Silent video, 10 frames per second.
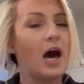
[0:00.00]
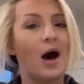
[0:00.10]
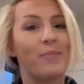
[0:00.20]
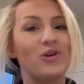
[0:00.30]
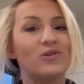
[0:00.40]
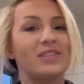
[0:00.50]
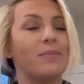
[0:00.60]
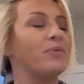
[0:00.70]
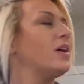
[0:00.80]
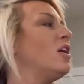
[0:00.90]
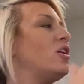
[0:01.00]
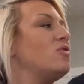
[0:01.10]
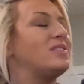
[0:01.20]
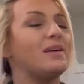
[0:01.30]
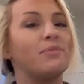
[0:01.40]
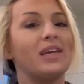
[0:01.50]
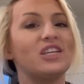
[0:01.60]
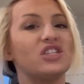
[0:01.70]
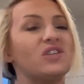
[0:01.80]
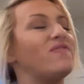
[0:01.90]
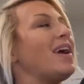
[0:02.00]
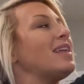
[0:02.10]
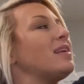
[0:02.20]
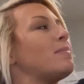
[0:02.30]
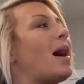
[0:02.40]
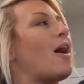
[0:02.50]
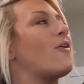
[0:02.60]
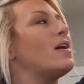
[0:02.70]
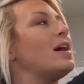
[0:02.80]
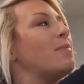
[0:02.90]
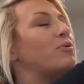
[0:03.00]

um, but you simply, you simply can just fan them out,